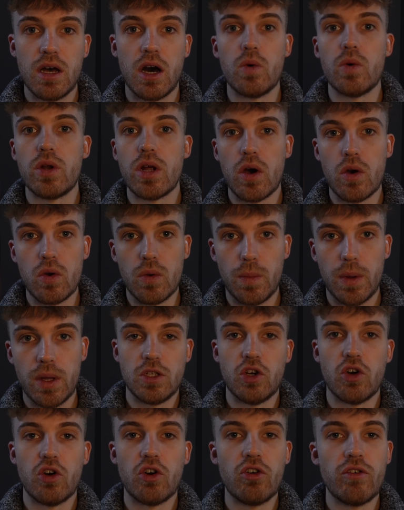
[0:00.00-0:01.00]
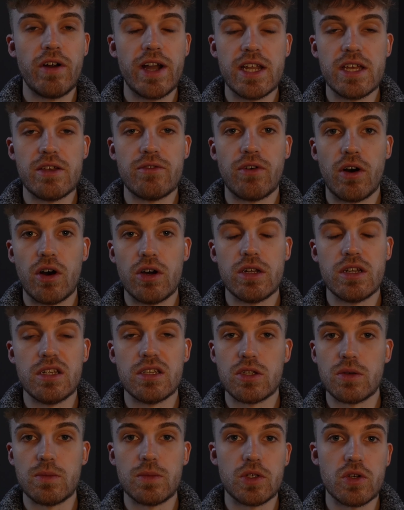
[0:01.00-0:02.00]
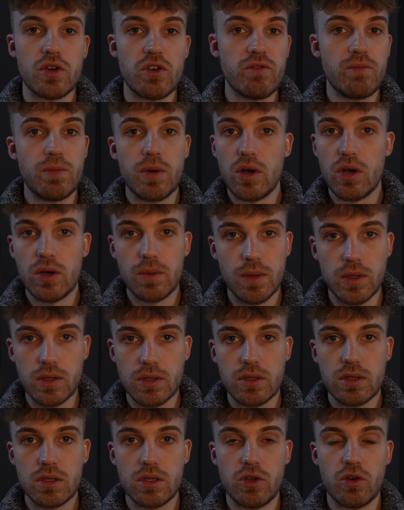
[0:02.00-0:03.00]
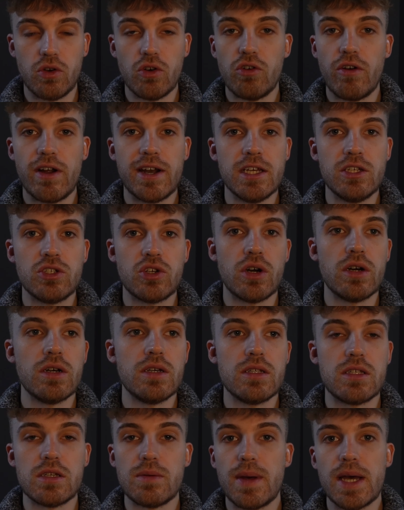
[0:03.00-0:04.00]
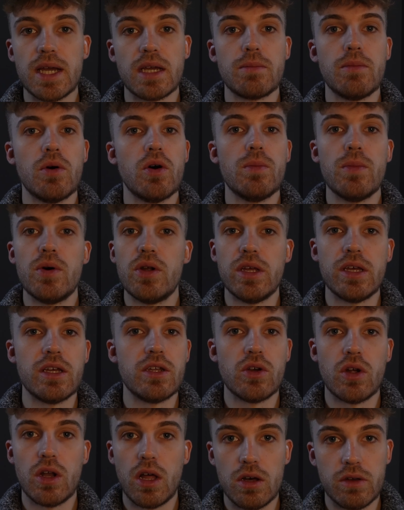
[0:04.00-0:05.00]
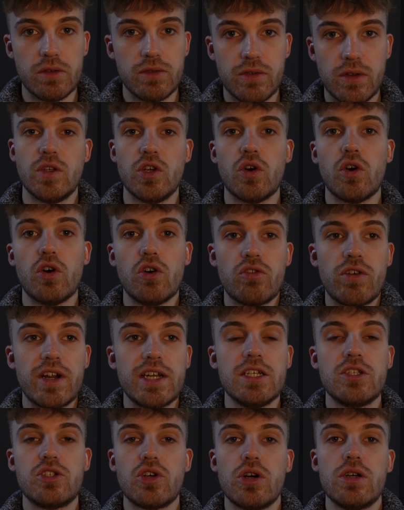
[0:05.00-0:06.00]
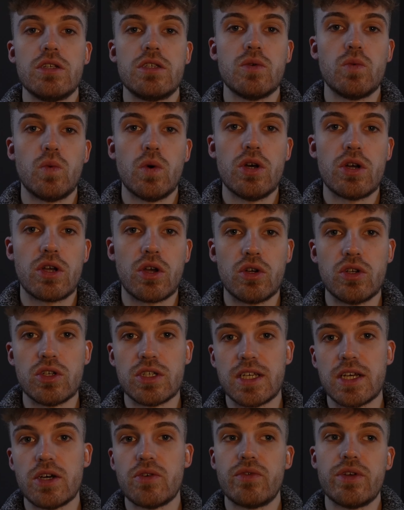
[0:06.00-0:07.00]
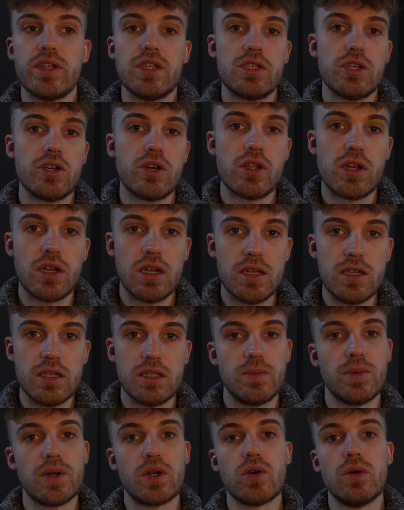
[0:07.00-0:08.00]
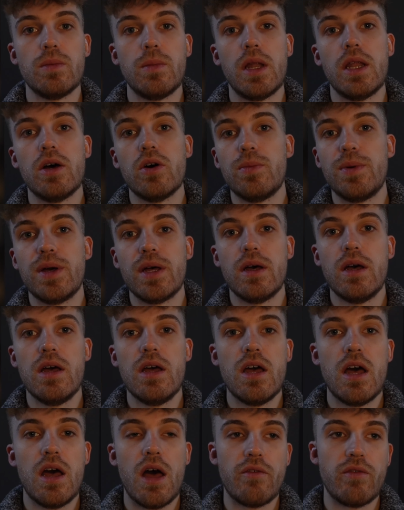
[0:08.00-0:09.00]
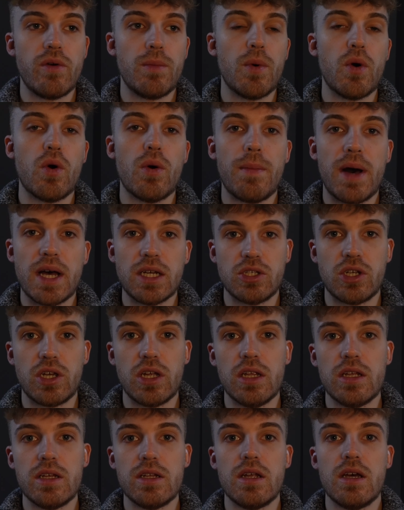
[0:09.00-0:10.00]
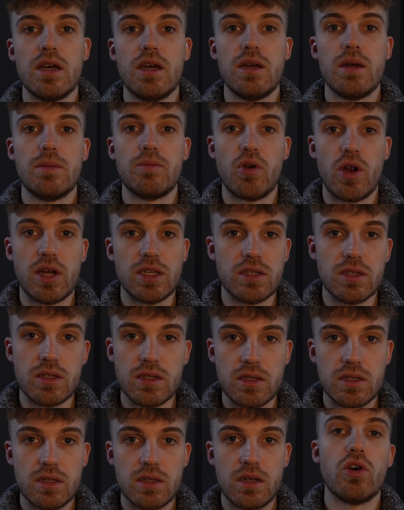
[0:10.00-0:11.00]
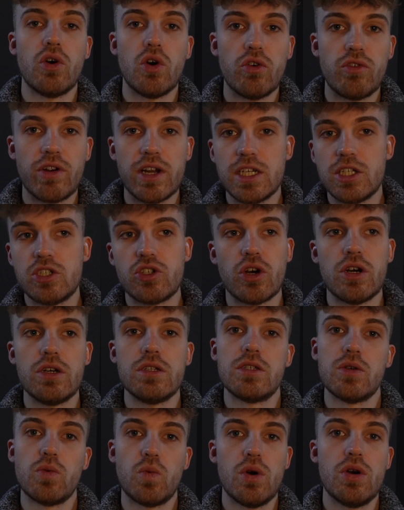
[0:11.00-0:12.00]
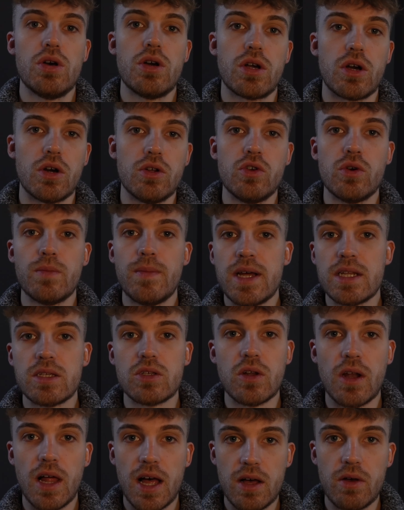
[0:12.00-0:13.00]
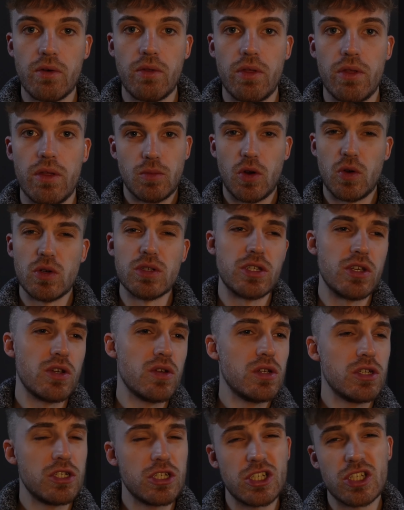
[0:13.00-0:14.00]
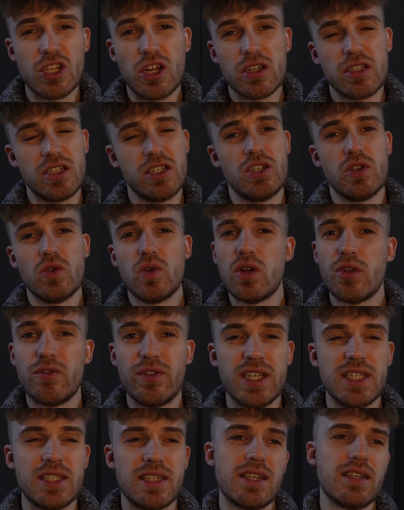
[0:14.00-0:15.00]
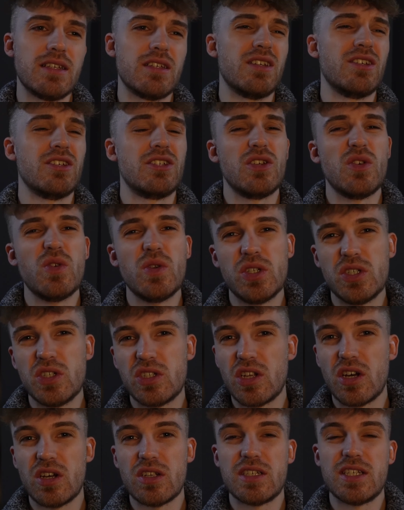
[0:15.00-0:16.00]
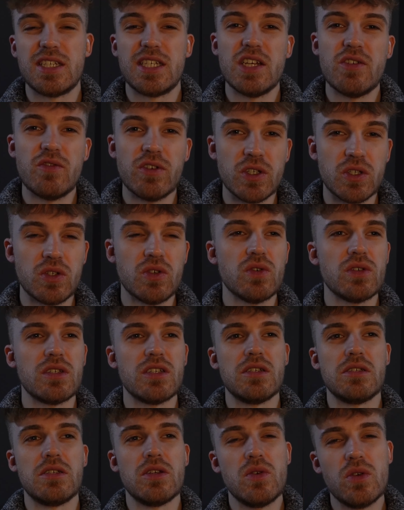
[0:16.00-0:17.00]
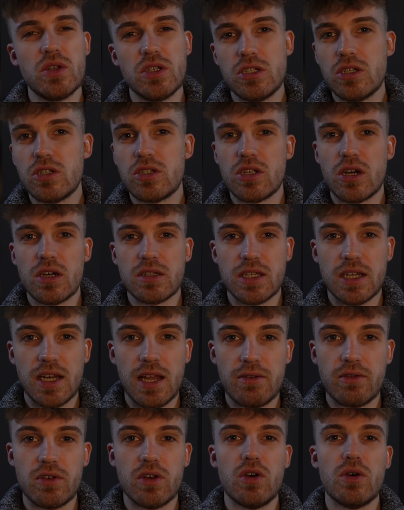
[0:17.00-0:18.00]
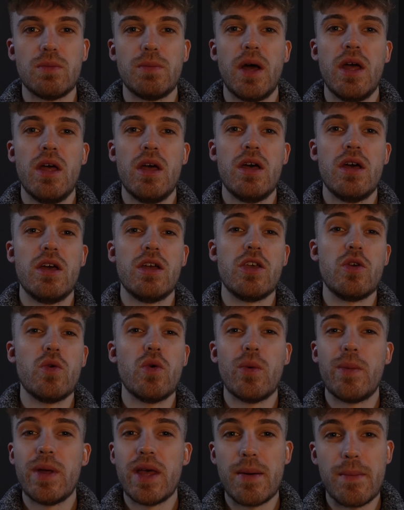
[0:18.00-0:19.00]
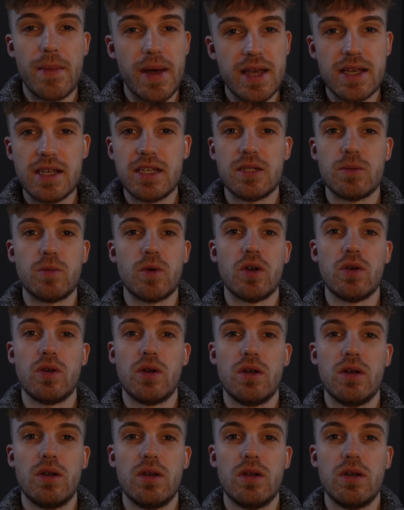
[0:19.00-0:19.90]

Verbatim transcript: I would hope. You're already finding some sort of purpose. You're already trying to make more money in your life. You're already trying to work on yourself internally to become a little bit of a more masculine presence. You're already trying to work on your mental health. Bro, as soon as you start to do all of these things and as soon as you start to see results, as soon as you start to level up, you will be amazed, bro.